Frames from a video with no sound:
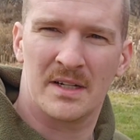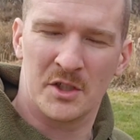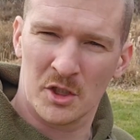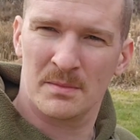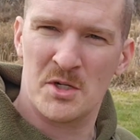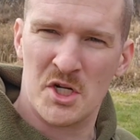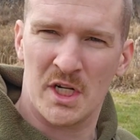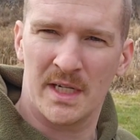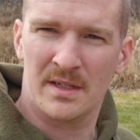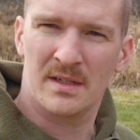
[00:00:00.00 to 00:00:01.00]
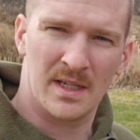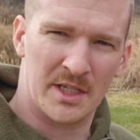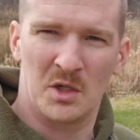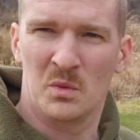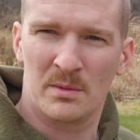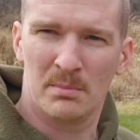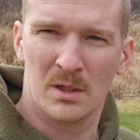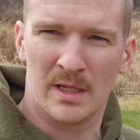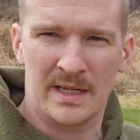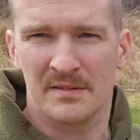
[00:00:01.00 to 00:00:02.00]
on your machine like you wouldn't
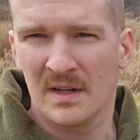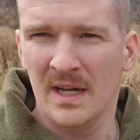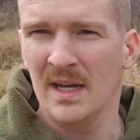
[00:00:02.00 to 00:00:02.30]
believe.